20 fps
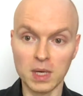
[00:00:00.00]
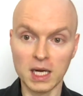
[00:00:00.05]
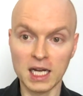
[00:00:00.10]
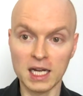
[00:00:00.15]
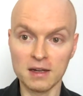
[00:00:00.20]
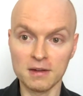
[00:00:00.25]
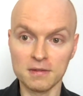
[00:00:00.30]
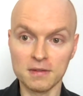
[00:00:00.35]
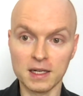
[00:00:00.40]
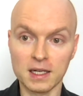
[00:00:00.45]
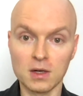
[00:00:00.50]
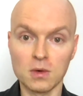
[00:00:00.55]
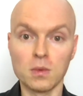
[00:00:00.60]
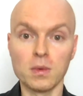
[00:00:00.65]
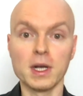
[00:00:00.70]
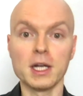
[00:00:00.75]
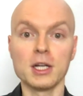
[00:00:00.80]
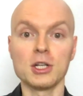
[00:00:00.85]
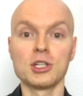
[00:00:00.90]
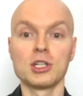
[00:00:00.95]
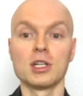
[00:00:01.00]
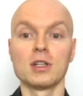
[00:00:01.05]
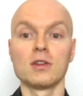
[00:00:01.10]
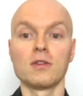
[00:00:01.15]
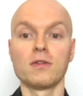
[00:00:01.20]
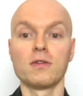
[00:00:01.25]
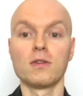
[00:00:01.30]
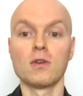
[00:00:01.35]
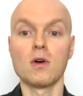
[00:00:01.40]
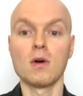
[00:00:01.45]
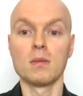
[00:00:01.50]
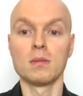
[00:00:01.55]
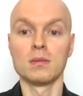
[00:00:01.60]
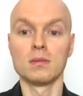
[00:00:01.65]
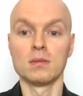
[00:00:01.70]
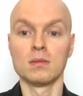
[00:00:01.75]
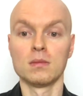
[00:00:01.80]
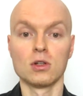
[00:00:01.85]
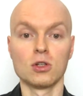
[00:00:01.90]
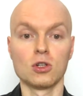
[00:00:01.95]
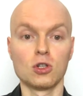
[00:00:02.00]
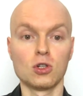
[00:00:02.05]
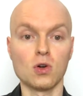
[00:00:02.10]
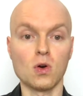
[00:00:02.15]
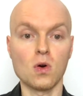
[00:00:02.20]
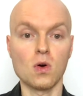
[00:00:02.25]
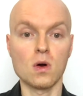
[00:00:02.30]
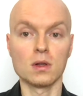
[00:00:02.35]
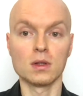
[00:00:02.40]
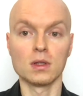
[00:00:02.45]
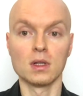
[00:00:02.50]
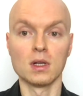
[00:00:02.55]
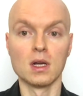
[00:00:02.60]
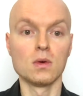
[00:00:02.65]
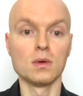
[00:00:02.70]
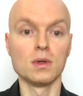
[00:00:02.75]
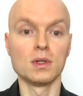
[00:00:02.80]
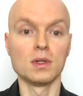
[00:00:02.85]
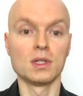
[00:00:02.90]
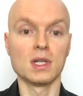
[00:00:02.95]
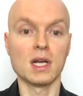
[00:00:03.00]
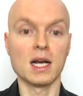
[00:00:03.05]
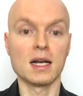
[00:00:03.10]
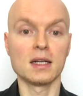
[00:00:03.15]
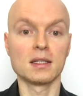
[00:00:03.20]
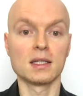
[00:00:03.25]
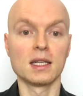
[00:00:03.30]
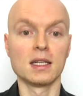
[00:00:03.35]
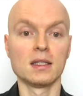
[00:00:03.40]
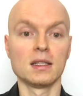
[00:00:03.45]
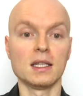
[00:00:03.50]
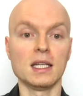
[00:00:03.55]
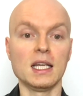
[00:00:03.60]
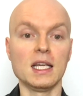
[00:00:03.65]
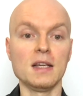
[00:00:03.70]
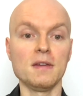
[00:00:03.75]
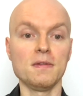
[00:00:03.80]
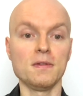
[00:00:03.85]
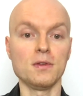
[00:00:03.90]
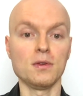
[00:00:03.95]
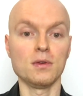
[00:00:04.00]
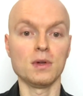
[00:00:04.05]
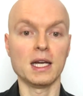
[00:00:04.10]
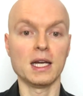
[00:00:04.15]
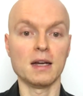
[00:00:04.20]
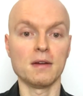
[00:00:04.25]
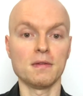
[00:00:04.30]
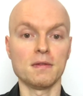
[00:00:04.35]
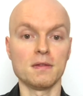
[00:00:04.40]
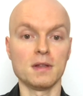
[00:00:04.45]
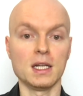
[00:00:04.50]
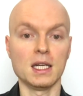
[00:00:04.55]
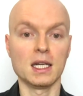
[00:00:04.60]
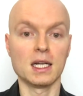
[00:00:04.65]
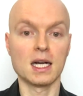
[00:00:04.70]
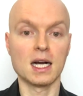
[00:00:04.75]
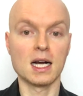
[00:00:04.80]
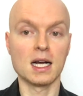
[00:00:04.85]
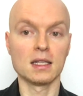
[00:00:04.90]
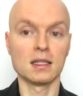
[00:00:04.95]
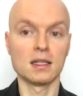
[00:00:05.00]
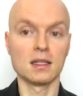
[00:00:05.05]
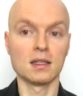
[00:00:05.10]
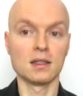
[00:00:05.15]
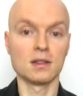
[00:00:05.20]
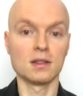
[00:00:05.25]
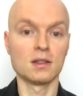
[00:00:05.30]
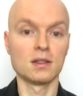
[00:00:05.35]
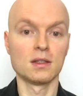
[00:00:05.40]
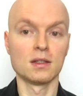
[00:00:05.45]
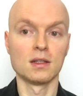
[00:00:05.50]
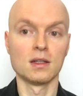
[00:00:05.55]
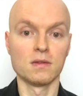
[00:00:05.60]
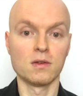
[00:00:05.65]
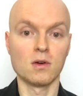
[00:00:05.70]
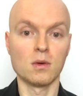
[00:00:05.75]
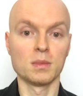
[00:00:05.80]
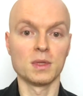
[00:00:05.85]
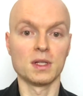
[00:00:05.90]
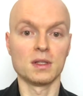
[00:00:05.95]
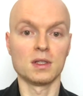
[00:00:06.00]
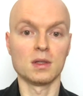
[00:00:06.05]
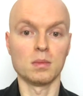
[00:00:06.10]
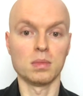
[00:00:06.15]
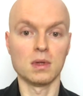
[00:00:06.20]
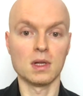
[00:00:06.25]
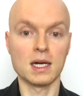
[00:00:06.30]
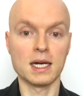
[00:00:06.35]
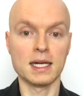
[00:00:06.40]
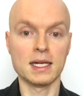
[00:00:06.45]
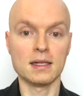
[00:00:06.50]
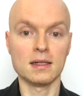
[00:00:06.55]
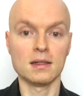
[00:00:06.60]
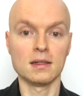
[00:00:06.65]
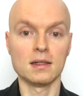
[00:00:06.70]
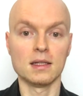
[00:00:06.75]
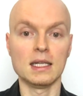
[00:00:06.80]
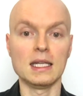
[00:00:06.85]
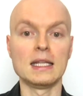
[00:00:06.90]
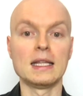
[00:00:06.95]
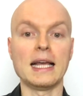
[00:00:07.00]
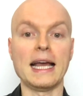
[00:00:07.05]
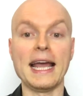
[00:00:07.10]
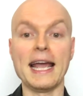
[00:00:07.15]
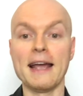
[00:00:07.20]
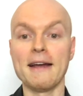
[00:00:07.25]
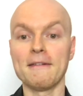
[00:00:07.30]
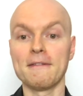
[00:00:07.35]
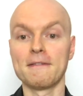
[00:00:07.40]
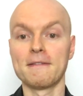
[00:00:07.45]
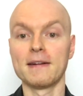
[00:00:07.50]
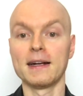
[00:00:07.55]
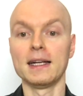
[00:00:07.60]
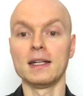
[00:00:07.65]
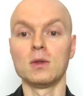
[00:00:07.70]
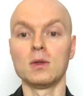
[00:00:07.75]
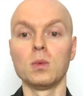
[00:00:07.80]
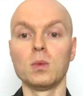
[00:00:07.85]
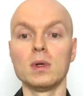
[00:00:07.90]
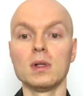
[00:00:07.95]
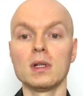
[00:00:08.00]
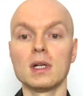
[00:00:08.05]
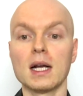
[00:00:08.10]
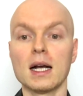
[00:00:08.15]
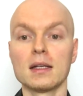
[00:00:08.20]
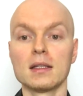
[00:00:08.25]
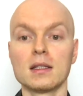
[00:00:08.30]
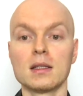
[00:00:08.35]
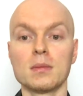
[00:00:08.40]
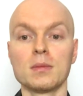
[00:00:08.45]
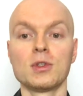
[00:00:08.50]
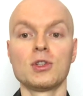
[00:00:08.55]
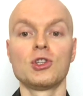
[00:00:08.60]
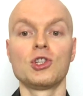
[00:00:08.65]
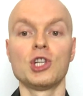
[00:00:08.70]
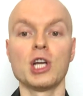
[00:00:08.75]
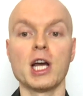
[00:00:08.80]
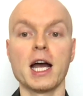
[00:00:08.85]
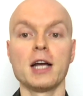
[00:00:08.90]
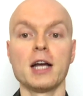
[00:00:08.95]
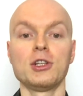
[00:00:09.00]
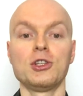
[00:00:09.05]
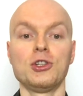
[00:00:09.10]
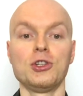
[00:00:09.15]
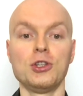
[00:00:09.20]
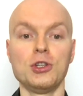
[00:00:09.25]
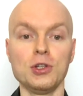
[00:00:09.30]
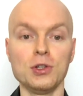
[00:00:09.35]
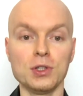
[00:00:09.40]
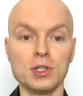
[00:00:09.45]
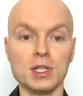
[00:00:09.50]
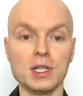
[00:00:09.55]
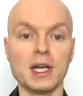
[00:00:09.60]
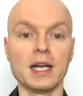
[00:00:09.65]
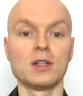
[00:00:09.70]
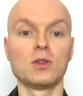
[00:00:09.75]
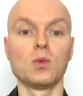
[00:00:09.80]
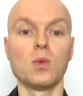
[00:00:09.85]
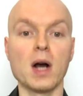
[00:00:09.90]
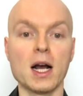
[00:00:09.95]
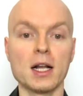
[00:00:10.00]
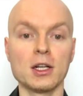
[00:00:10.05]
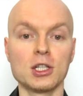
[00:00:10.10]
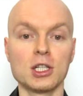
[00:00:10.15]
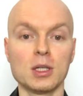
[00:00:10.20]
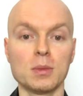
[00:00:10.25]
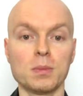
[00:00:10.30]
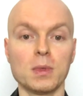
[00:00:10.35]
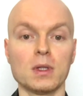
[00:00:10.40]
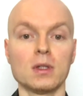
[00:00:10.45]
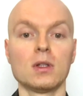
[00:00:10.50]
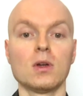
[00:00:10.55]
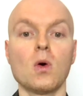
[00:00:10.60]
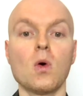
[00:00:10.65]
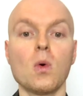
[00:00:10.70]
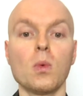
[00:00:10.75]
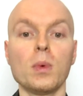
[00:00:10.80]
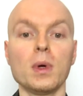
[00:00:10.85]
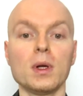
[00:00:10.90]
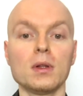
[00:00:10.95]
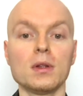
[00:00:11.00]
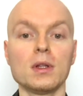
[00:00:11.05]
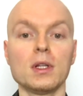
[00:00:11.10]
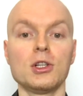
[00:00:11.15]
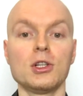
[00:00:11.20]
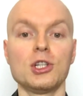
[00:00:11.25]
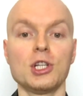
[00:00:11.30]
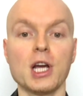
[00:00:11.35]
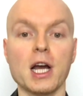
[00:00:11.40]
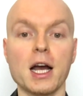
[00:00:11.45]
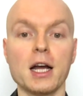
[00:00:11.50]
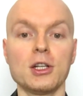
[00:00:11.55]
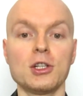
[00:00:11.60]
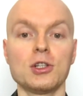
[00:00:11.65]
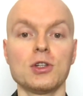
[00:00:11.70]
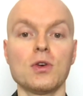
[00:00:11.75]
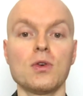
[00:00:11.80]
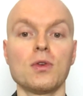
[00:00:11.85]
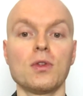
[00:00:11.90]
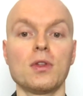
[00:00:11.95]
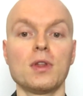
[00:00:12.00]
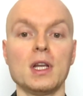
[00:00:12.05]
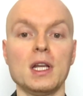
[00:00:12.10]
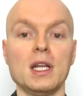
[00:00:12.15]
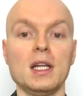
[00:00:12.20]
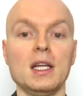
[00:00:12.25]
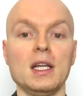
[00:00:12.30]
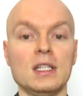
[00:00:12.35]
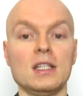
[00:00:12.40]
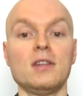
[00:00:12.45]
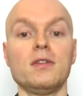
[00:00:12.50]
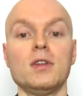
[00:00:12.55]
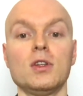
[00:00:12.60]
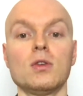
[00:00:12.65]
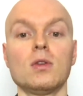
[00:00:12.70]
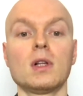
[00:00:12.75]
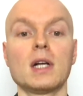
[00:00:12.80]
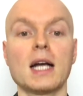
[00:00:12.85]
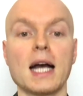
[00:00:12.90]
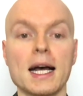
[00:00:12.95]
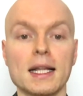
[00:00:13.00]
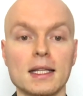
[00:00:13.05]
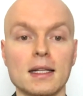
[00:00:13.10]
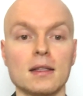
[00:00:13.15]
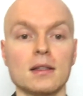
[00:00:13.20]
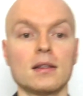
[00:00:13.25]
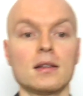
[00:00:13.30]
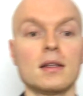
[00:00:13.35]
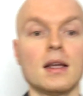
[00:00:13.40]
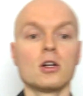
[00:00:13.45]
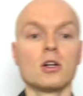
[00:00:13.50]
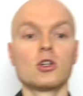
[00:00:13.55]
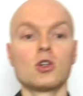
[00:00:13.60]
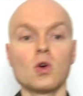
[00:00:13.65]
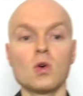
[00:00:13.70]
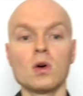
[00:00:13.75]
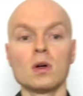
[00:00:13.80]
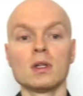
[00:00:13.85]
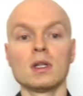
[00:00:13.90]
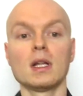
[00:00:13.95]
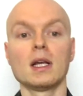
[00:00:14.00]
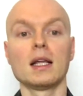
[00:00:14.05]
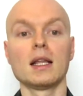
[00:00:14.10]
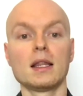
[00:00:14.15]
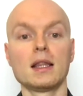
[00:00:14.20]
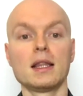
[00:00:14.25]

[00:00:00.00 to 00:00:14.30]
We have a question from Sean, who is asking, if you have 3 cartons from the supplier in air freight, will customs charge duty as one shipment, or will they charge on 3 individual cartons? Sean,